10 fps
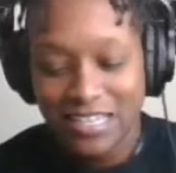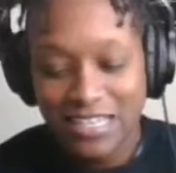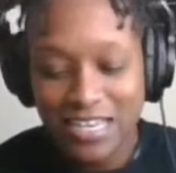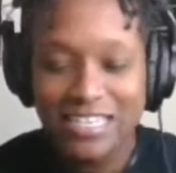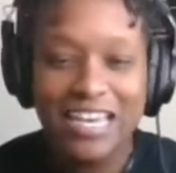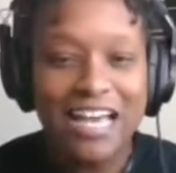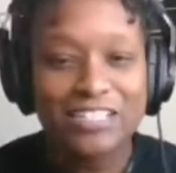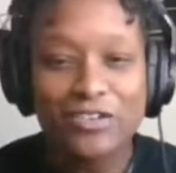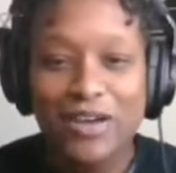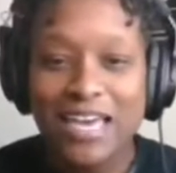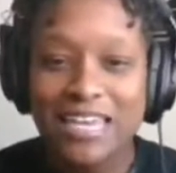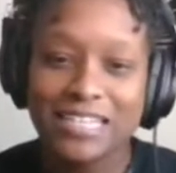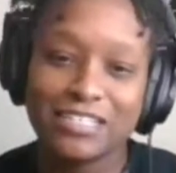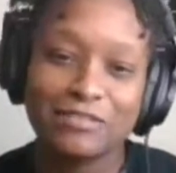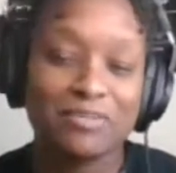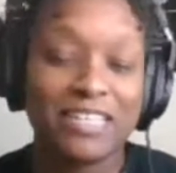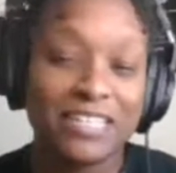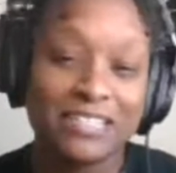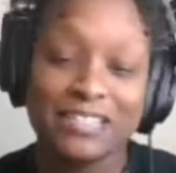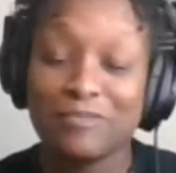And you guys go ahead and get your
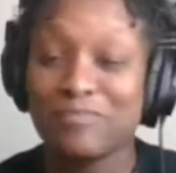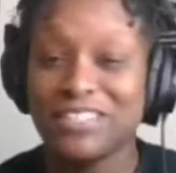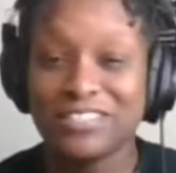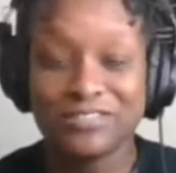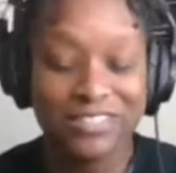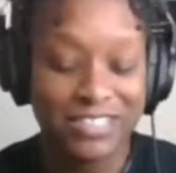pens and your pencils